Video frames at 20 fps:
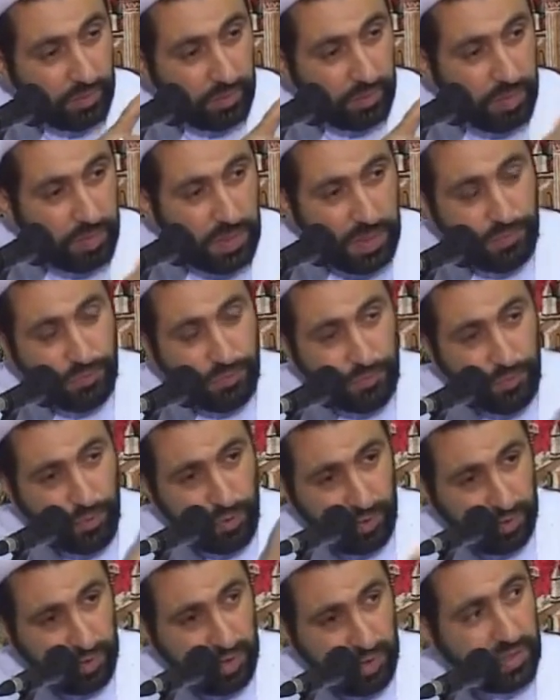
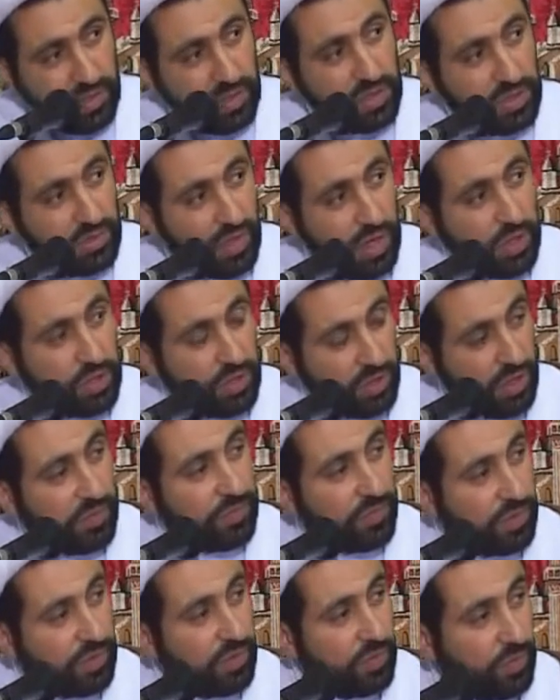before the destruction
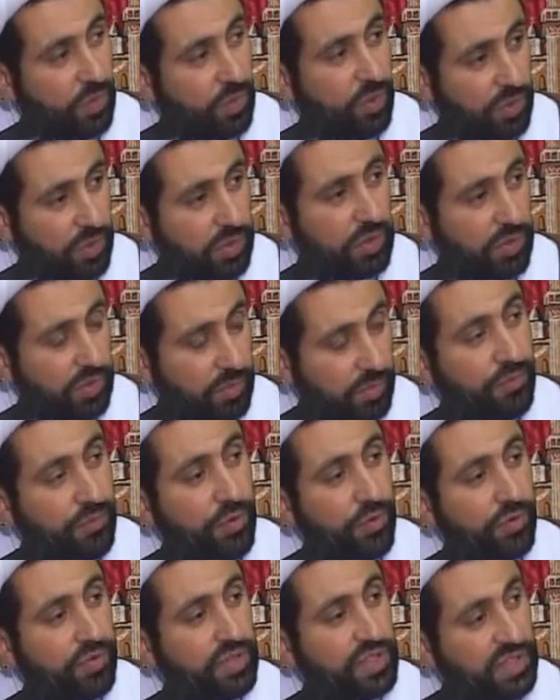of the world,
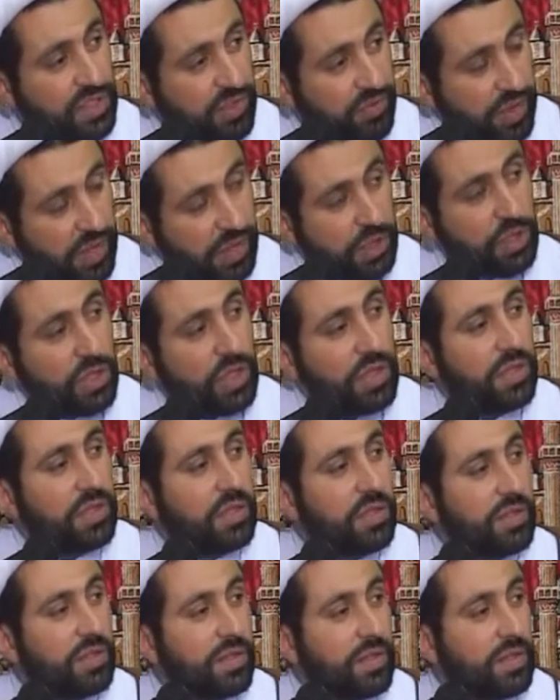before resurrection,
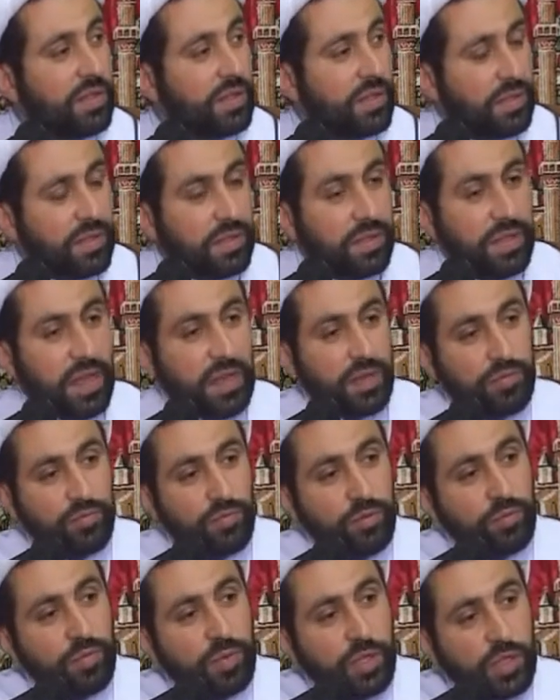there
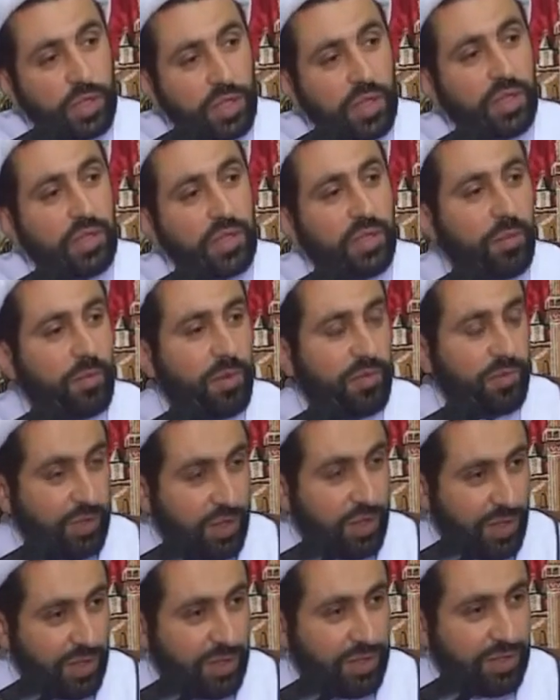would be kingdom of
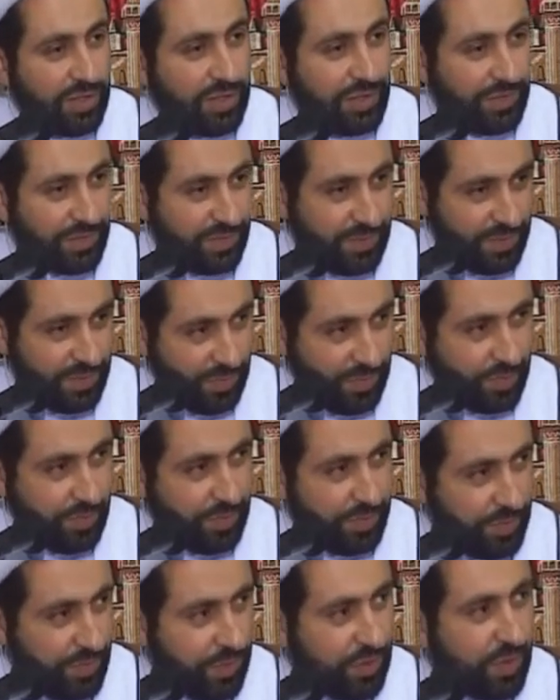God.
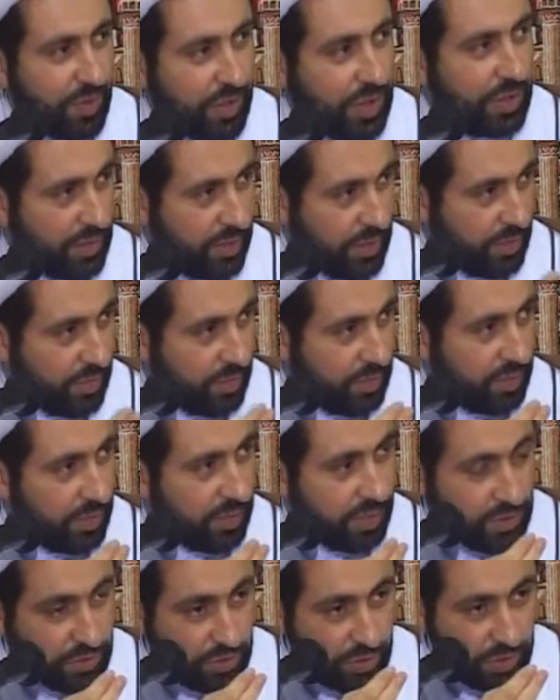Okay?
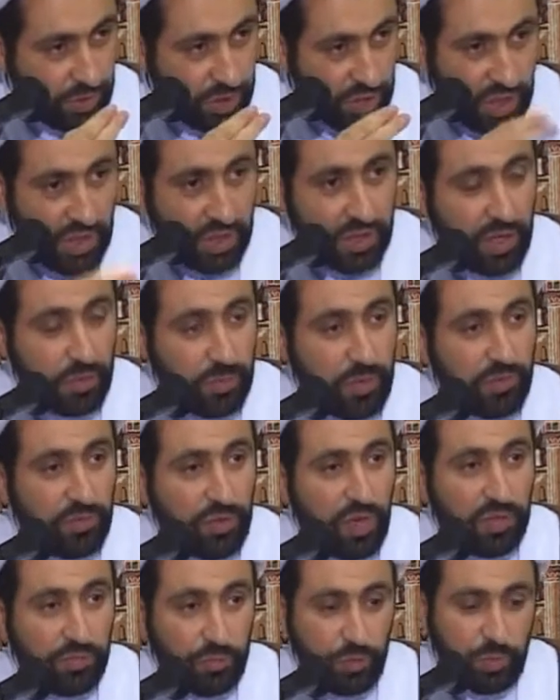So kingdom of
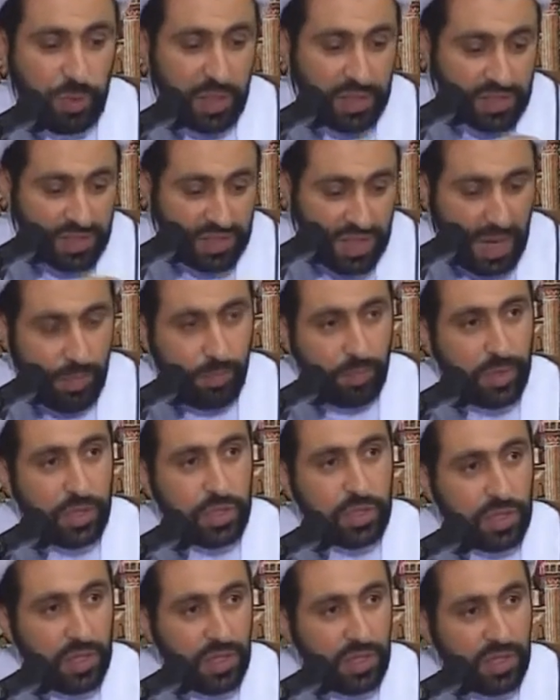God would be
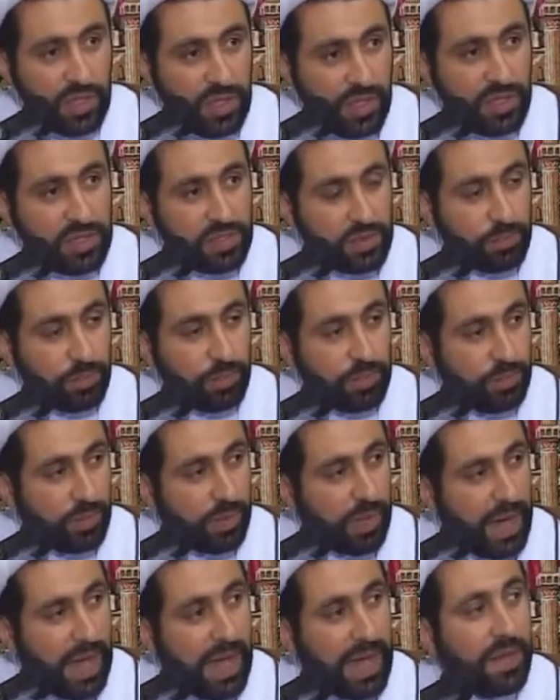established in this
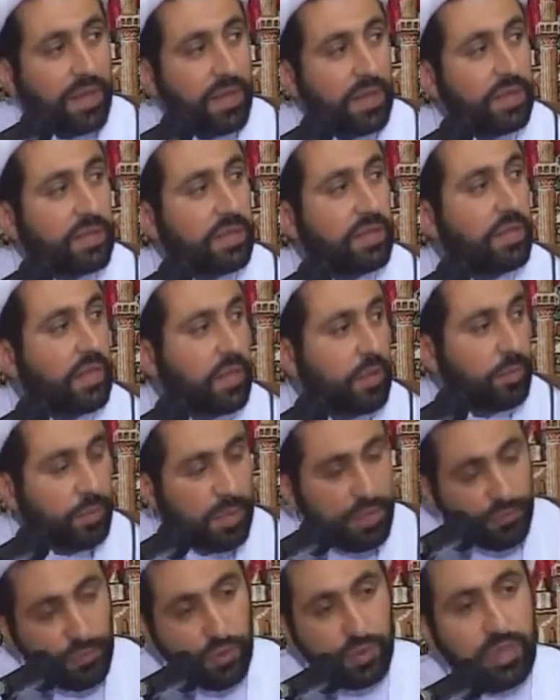planet
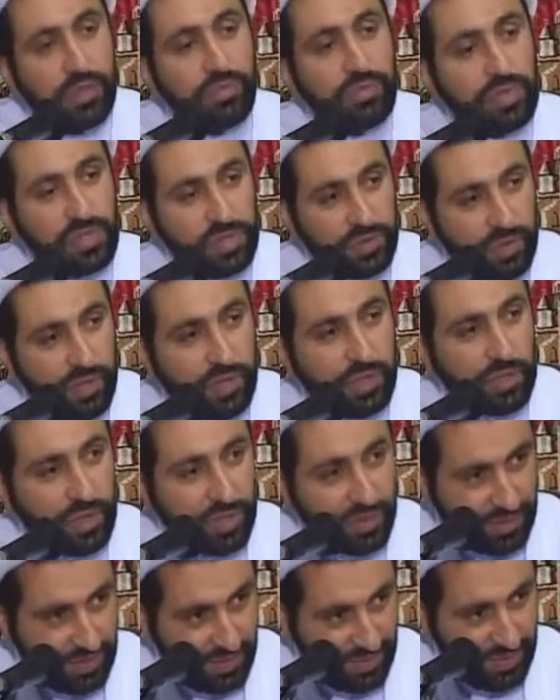before the resurrection.
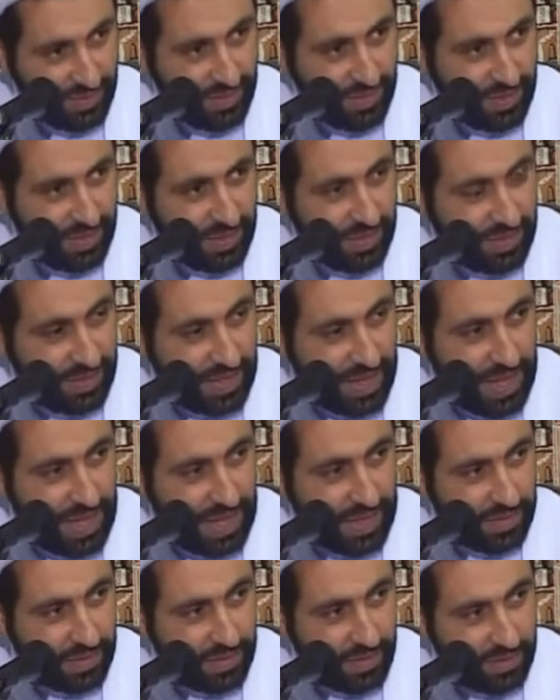
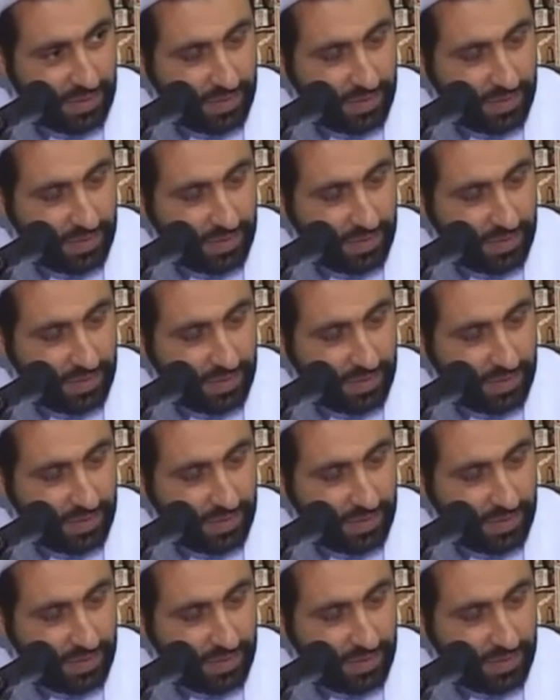And